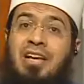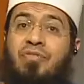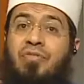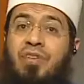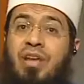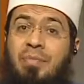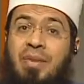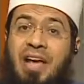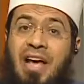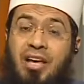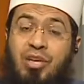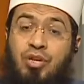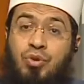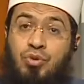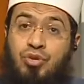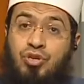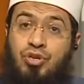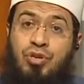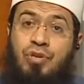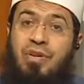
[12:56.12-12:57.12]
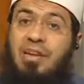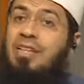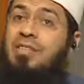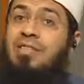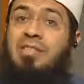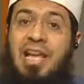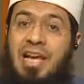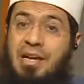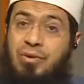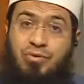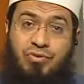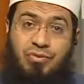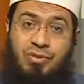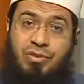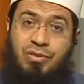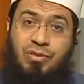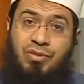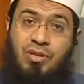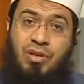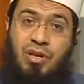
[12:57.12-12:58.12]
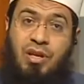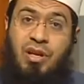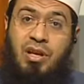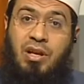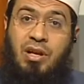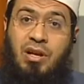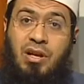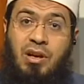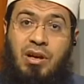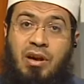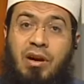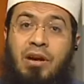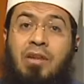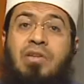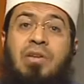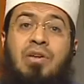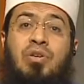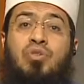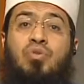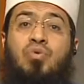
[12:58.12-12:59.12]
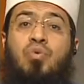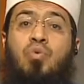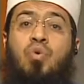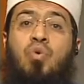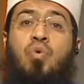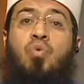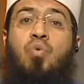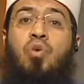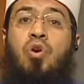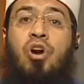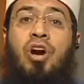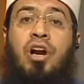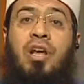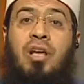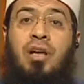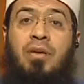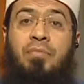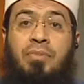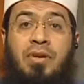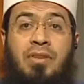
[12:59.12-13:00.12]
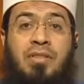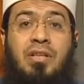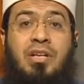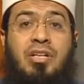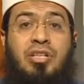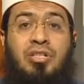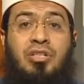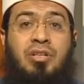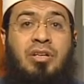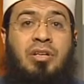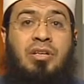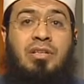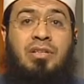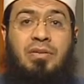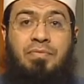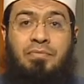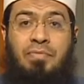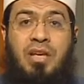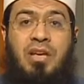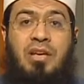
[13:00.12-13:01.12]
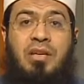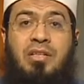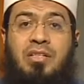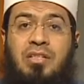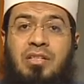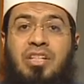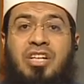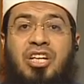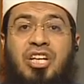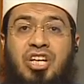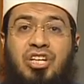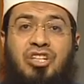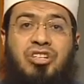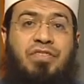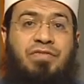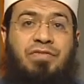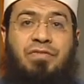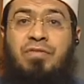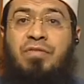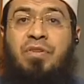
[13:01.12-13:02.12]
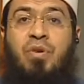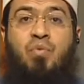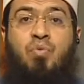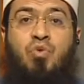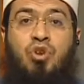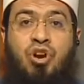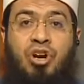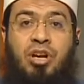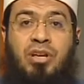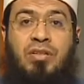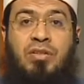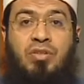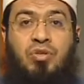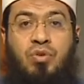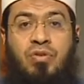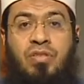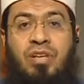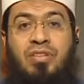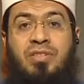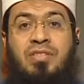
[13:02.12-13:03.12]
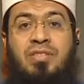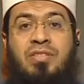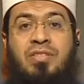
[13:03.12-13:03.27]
in riba, usurious interest, others who work, but they did not make a dedication for their work, so they